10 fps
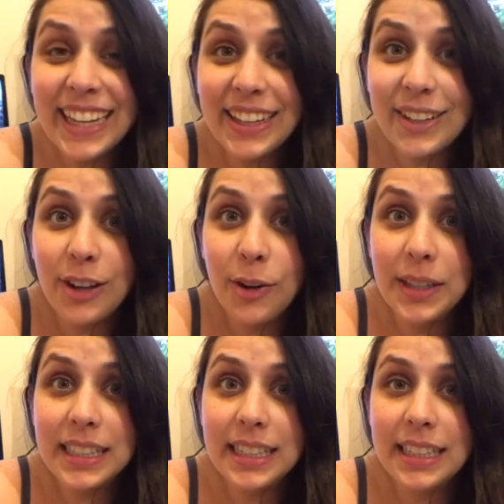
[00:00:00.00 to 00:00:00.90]
I gotta go
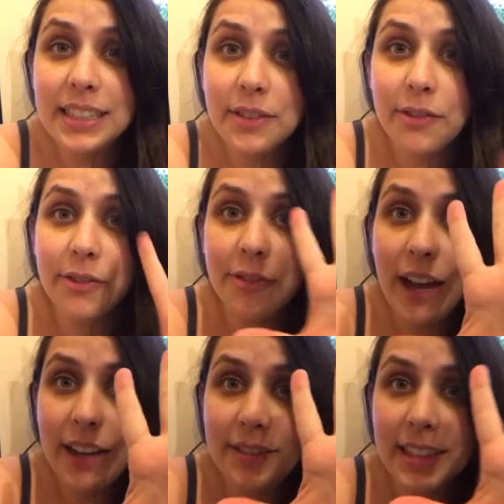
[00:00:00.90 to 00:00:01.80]
at least
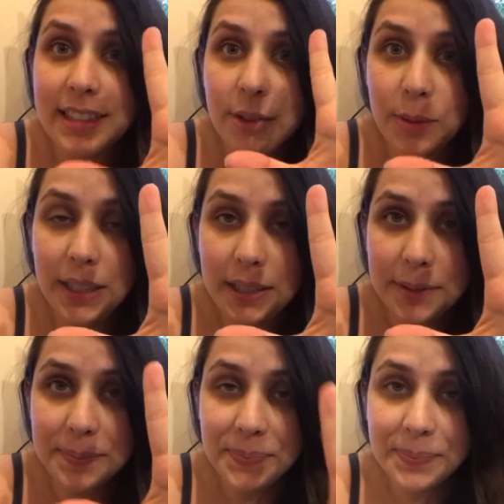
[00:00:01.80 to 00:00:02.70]
5 days a week.